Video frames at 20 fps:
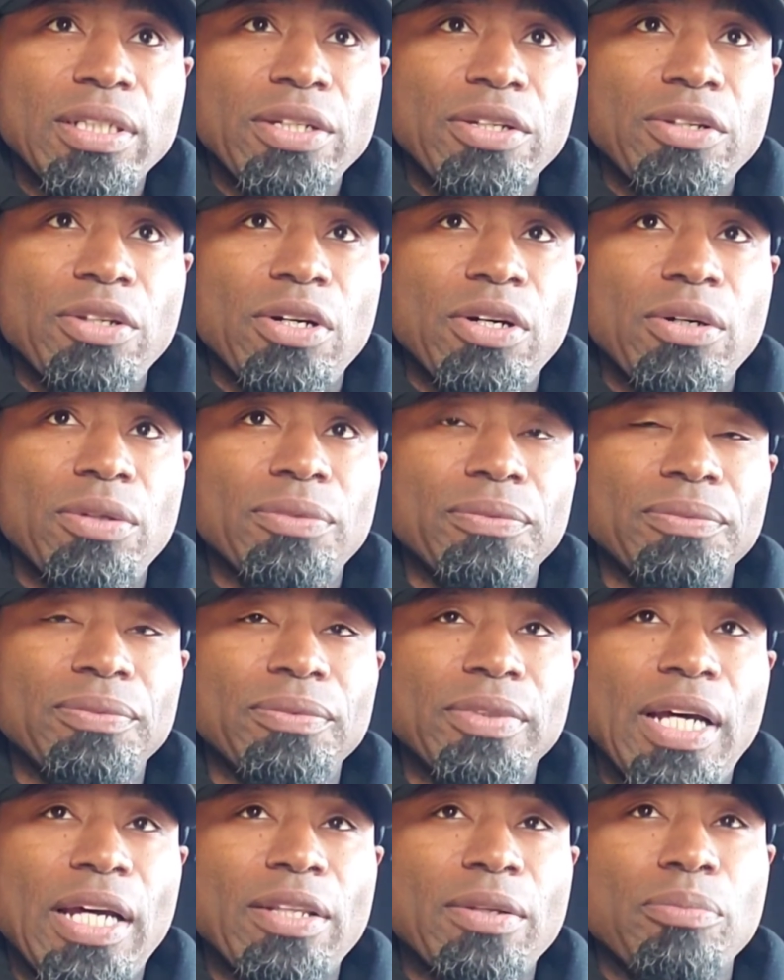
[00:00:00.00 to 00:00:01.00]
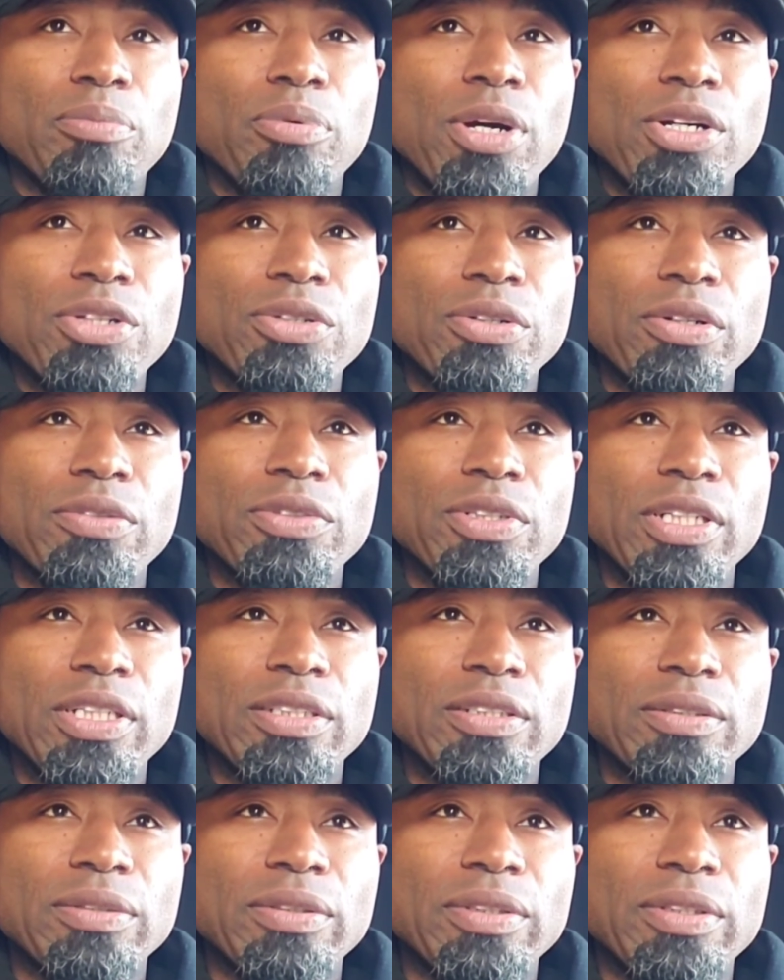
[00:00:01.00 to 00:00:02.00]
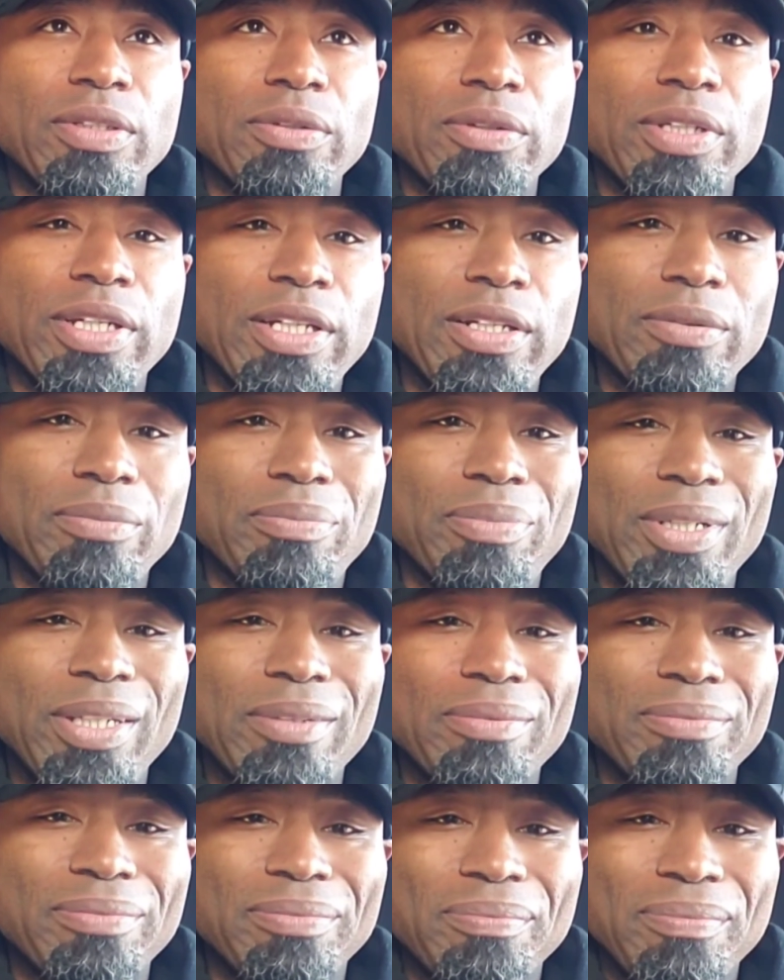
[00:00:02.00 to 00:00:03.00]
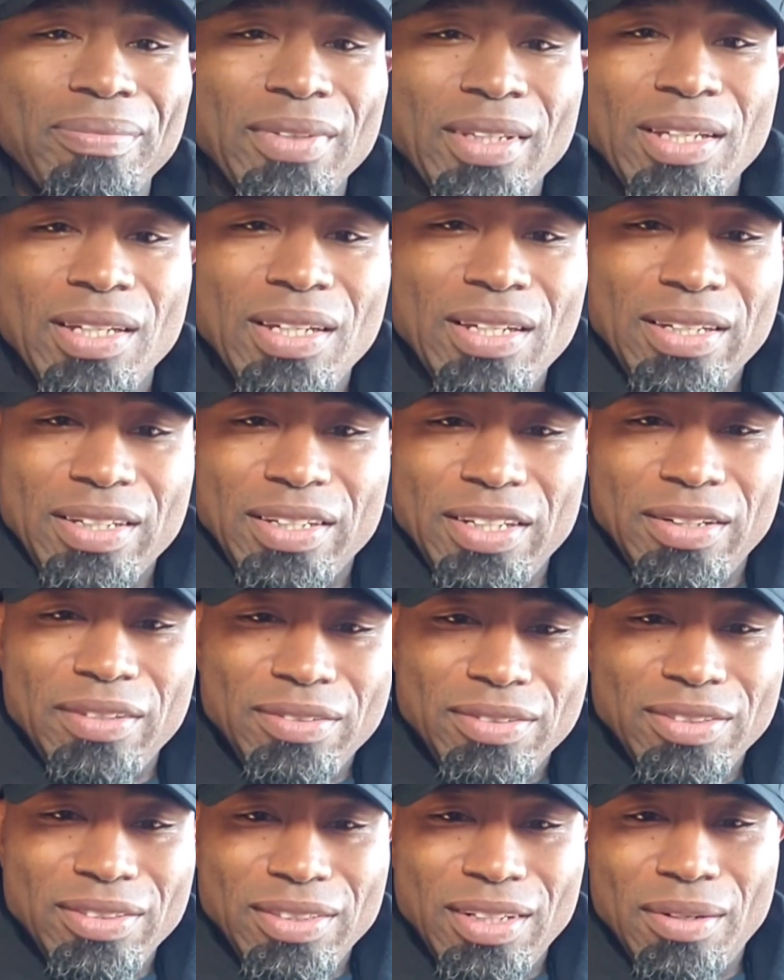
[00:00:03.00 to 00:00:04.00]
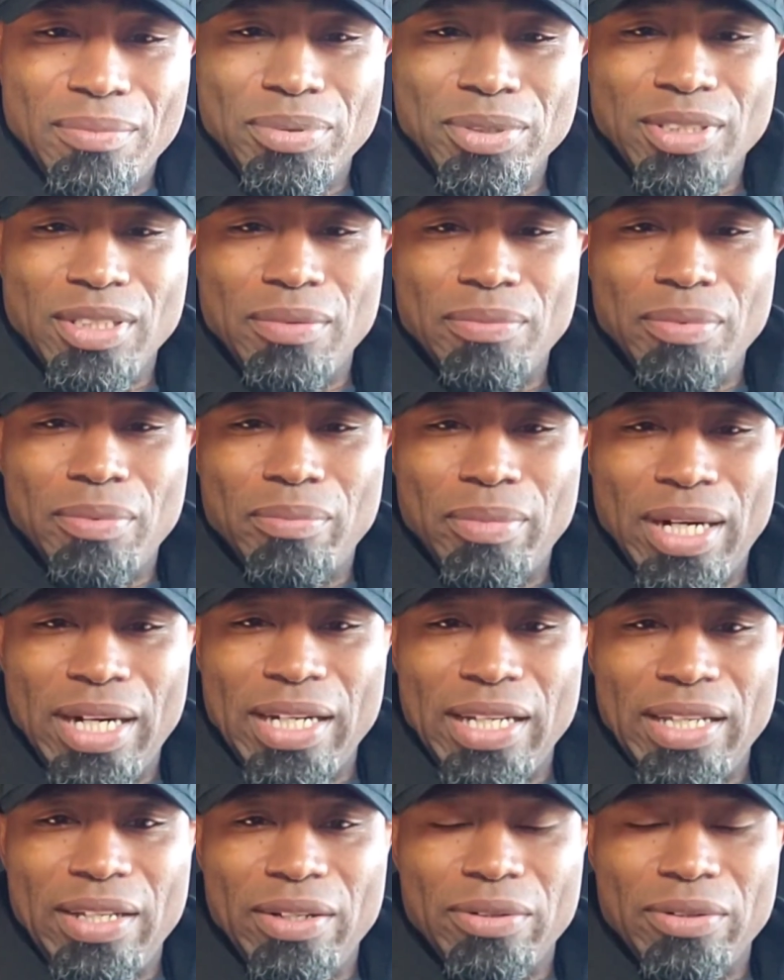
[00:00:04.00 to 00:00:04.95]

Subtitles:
You know, not the pressure of just, you know, get a lump of something money,